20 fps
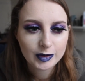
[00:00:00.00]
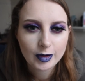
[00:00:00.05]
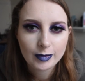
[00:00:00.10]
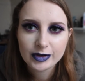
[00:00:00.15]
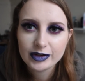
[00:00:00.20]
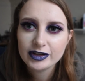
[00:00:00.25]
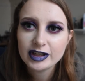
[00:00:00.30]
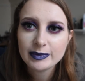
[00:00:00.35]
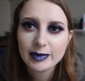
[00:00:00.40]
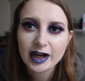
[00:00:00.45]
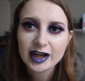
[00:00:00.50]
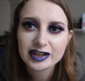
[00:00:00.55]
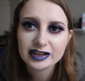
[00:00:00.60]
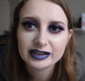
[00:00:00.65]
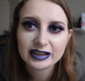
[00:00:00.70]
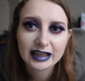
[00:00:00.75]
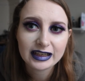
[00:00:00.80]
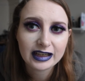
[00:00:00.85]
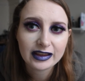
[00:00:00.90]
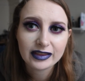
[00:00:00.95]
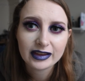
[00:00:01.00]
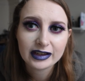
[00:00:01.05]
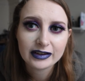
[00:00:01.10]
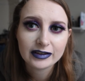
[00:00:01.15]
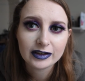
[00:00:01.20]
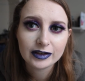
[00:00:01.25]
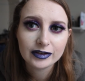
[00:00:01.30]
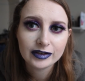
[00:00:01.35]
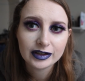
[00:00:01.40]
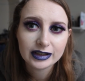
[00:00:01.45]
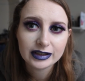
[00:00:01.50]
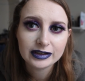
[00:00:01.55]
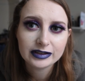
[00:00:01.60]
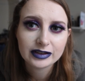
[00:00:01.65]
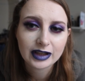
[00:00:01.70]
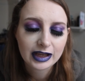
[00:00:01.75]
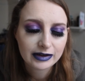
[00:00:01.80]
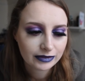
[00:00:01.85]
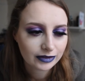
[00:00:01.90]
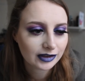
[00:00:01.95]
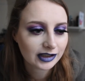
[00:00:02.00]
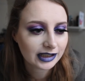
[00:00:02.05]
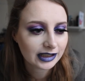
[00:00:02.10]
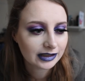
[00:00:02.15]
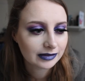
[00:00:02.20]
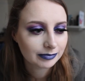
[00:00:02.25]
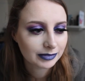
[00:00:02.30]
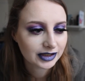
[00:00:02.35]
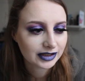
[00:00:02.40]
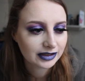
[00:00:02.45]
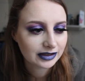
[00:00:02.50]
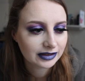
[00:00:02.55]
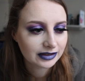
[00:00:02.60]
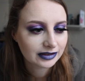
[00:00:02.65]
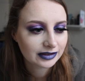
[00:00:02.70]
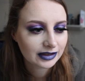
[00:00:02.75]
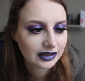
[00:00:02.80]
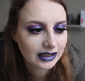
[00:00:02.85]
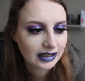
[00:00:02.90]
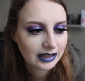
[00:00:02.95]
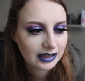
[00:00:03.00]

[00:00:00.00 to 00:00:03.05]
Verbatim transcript: won't be repurchasing anything of his ever again because